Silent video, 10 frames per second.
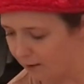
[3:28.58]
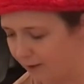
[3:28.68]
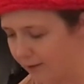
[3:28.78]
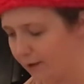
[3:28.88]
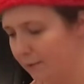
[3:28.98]

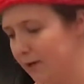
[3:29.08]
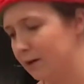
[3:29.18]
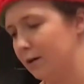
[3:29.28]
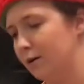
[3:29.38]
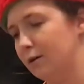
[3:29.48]
think I'm gonna
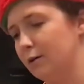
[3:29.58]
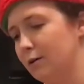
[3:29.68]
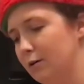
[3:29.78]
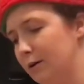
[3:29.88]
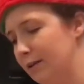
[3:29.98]

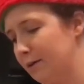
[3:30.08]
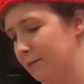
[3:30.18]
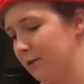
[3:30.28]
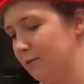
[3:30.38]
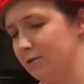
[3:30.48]
go
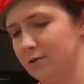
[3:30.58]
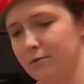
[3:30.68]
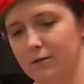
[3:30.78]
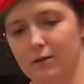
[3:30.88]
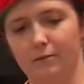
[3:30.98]

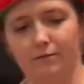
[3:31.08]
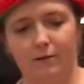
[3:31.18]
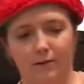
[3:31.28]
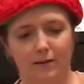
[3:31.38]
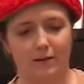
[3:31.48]
silver.
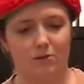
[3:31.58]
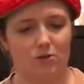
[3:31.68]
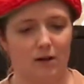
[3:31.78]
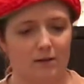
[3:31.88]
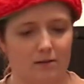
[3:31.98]
Feeling the
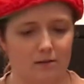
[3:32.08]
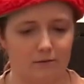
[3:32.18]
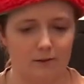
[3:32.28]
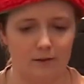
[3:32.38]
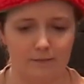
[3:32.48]
shiny silver.